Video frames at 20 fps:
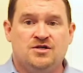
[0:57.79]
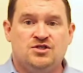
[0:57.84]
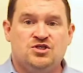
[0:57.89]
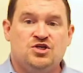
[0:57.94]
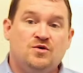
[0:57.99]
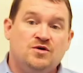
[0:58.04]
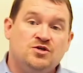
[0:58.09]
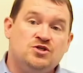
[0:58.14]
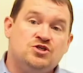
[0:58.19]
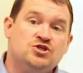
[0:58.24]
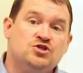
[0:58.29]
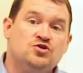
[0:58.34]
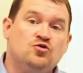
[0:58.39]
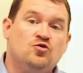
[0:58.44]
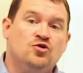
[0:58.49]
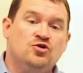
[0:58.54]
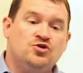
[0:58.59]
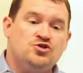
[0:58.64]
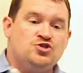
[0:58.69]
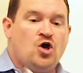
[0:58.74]
to
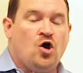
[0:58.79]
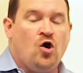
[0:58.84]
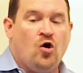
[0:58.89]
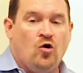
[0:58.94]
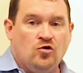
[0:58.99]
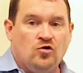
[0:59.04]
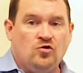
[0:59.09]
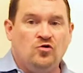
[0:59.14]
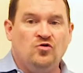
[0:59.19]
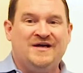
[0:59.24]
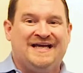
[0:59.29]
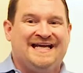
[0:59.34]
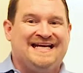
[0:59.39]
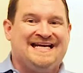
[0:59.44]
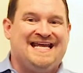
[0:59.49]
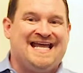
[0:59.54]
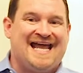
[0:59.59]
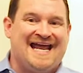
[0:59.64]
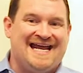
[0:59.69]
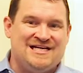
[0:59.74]
ensure total
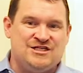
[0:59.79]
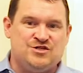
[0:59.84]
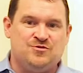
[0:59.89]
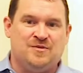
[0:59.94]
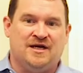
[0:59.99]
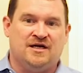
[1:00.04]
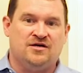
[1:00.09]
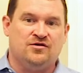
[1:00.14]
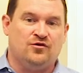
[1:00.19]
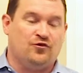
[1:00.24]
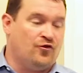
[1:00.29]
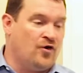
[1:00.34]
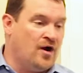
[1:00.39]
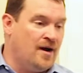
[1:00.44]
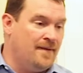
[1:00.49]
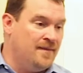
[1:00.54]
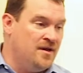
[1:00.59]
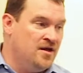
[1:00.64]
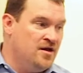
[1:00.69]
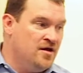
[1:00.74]
engagement
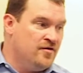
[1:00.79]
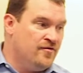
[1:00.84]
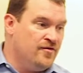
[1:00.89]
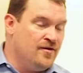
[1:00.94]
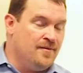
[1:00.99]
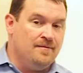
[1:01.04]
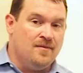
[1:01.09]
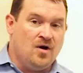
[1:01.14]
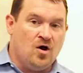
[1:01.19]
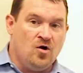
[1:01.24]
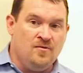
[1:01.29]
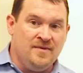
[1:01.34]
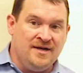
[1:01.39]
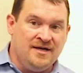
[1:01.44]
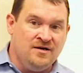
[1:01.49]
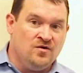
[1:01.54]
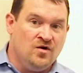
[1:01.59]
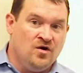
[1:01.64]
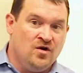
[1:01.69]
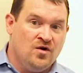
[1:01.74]
from the
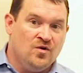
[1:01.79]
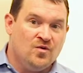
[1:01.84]
moment